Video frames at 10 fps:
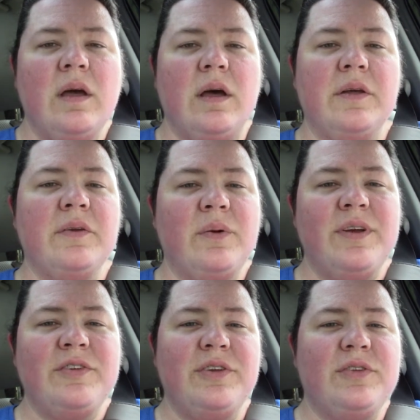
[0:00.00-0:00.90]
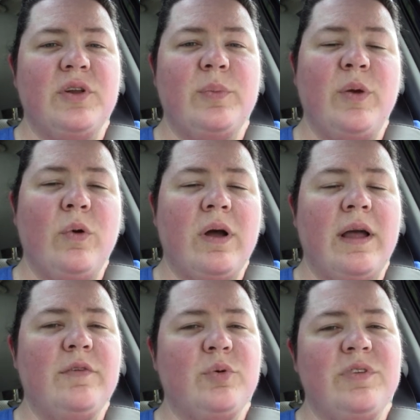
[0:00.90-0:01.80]
Another question is going to be what
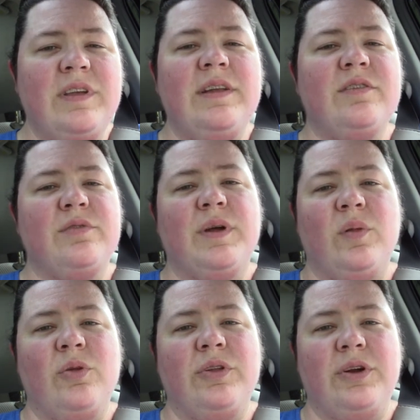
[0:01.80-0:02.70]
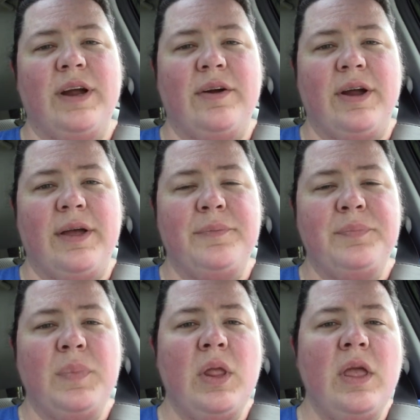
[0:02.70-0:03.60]
kind of cuisine is available in your area?
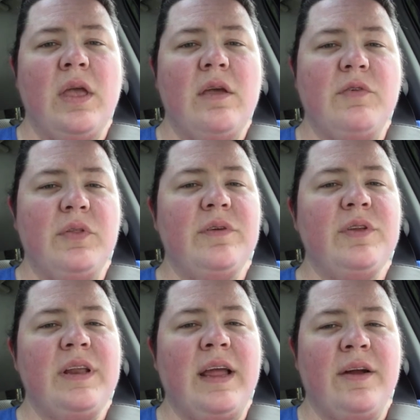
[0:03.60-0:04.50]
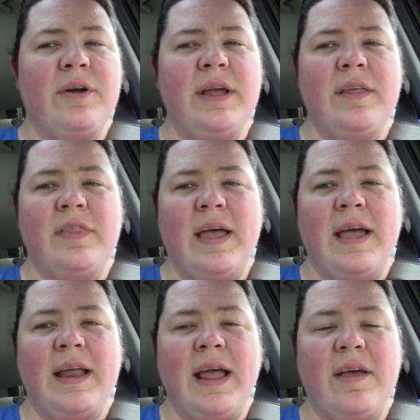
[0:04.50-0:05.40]
If you live in an area
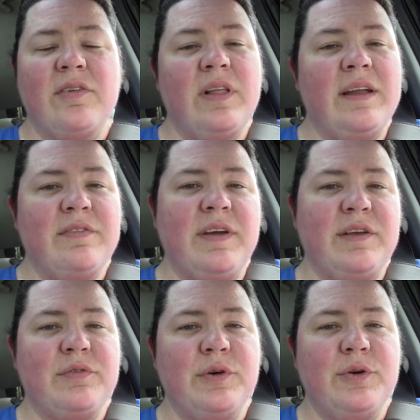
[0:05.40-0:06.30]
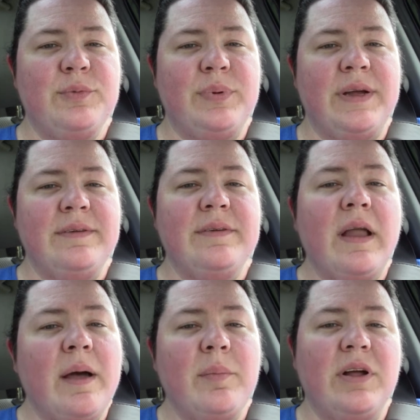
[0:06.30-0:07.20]
that has a lot of fast food but
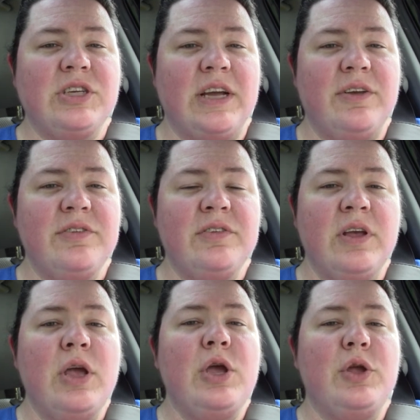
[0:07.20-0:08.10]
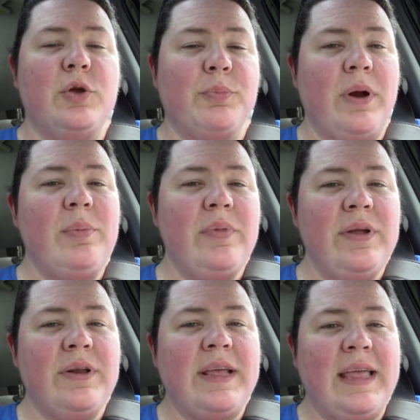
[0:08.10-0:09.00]
not much else, you're probably
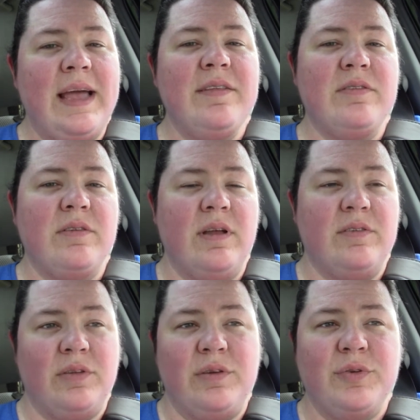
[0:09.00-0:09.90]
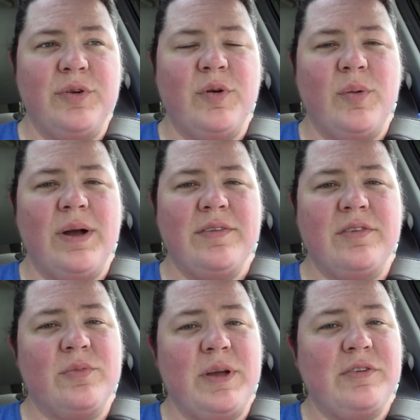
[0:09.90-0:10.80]
going to get delivery requests,
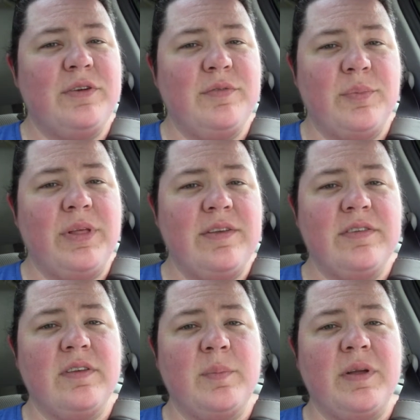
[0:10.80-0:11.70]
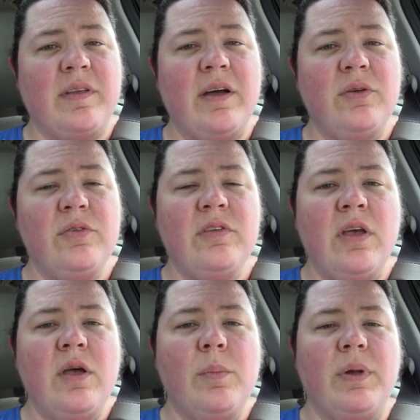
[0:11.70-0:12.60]
especially from places like McDonald's,
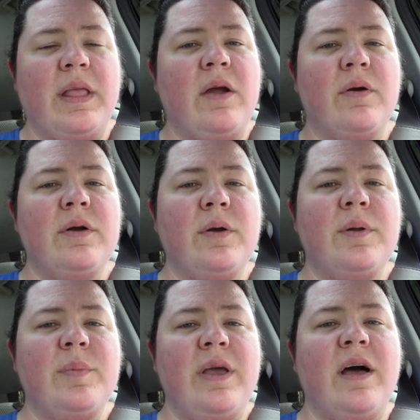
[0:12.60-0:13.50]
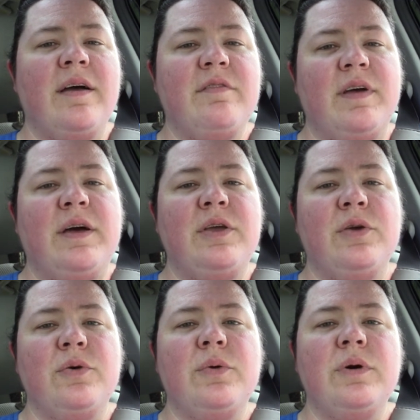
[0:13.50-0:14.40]
but they aren't going to be high
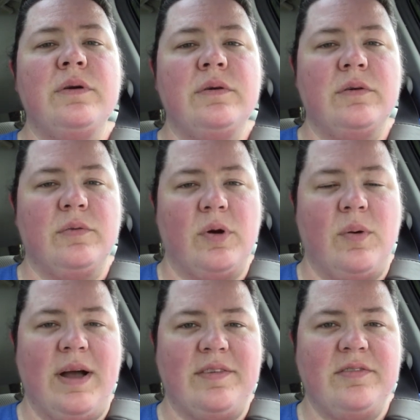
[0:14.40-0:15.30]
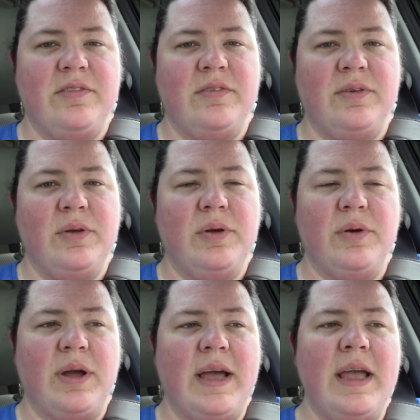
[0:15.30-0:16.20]
value requests.
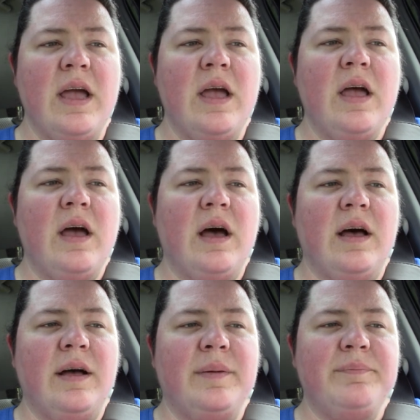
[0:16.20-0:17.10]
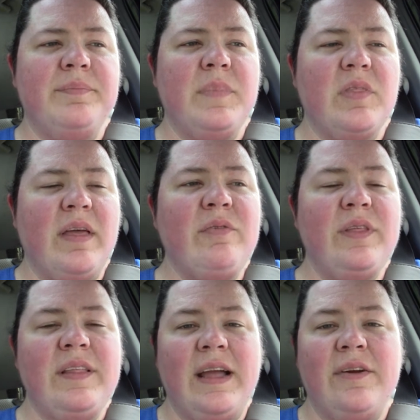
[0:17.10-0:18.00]
Okay. Um,
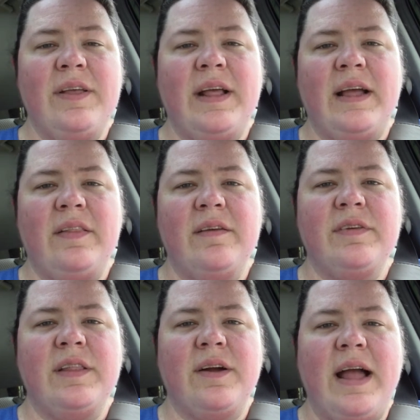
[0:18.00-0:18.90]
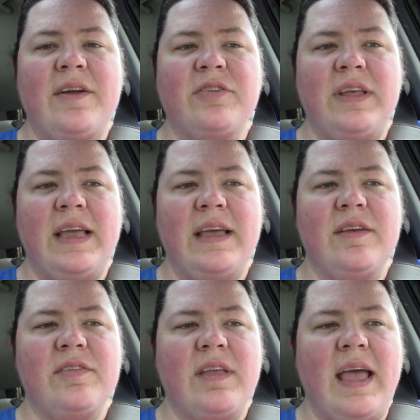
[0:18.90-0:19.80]
Thankfully, the area that I live in, there actually
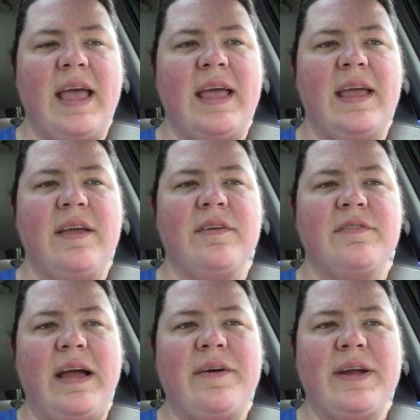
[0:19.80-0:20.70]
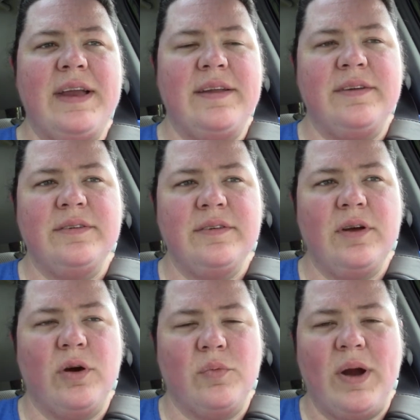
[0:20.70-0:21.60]
is a varied
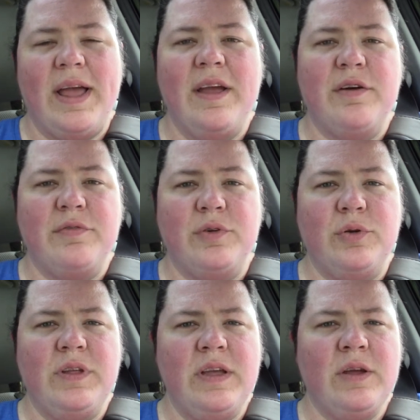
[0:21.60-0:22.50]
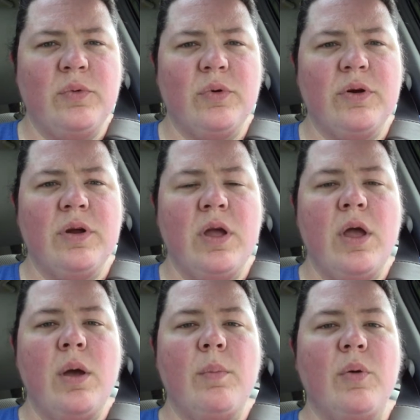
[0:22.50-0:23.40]
array of food that you can order,
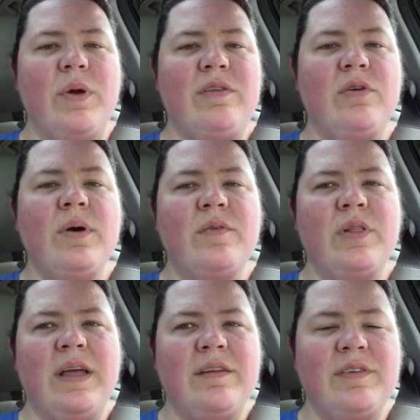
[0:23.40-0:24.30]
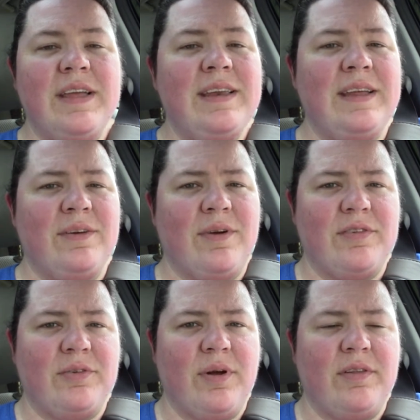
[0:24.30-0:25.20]
but we do have a lot of Indian
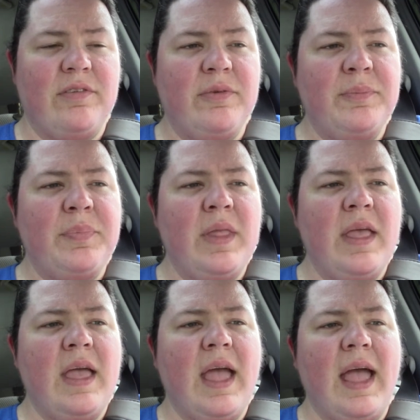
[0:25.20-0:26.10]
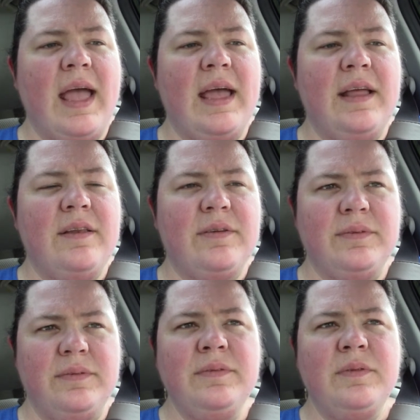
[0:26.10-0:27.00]
restaurants. And
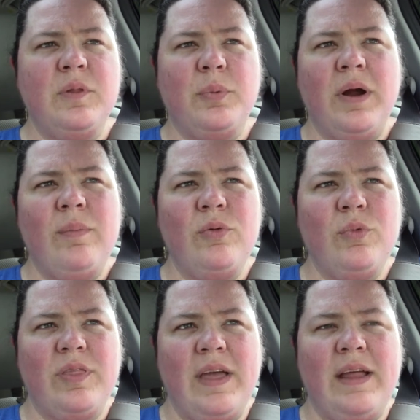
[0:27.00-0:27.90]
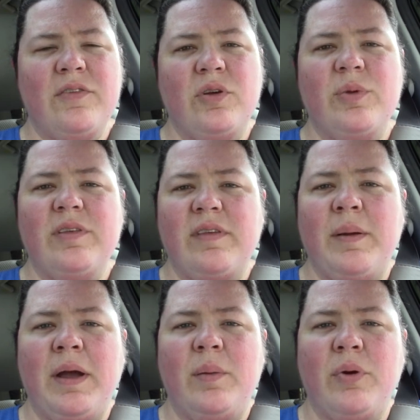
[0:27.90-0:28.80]
the problem with that is going to be the
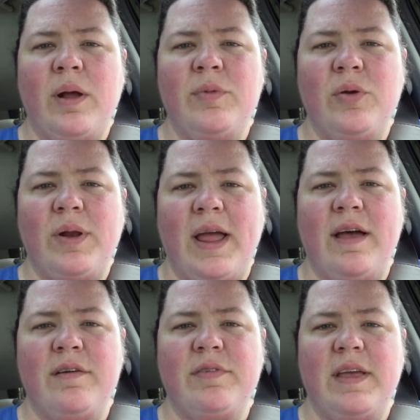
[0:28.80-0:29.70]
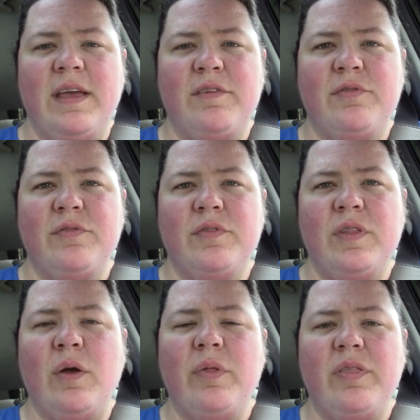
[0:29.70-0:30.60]
same kind of problem that you would have if
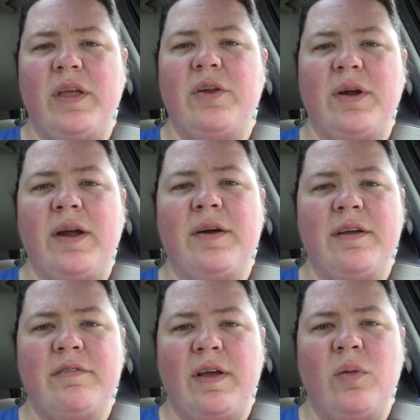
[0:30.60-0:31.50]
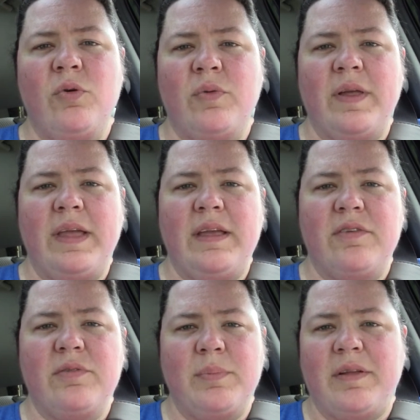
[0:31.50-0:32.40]
the only thing in your area available really
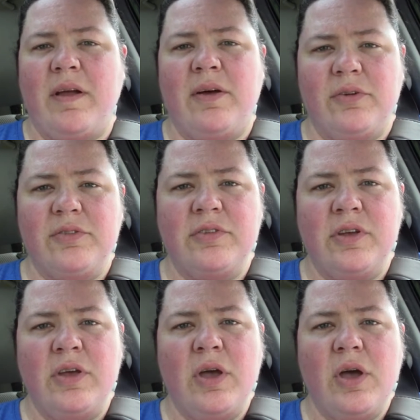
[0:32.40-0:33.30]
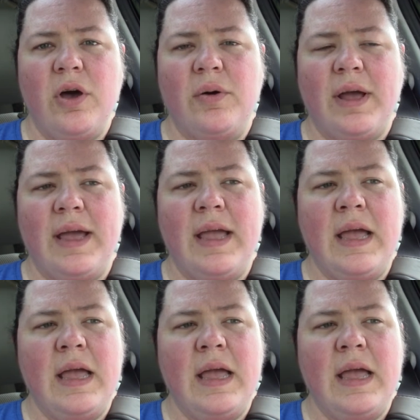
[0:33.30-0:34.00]
is McDonald's. Okay.